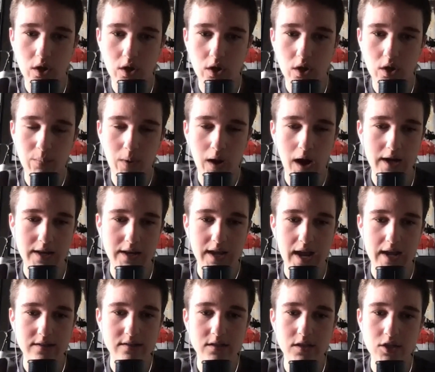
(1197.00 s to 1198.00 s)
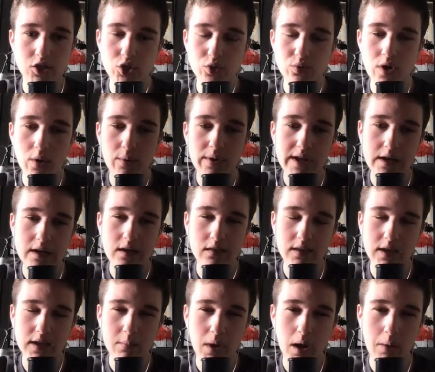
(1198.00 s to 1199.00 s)
your podcast, did you know
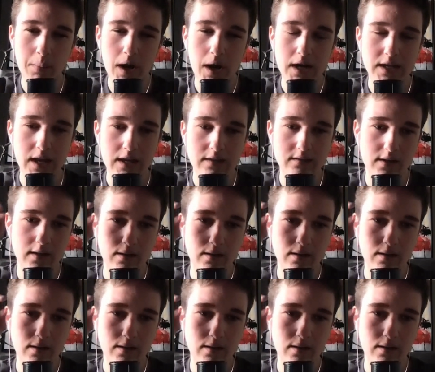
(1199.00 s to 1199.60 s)
anything about podcasting?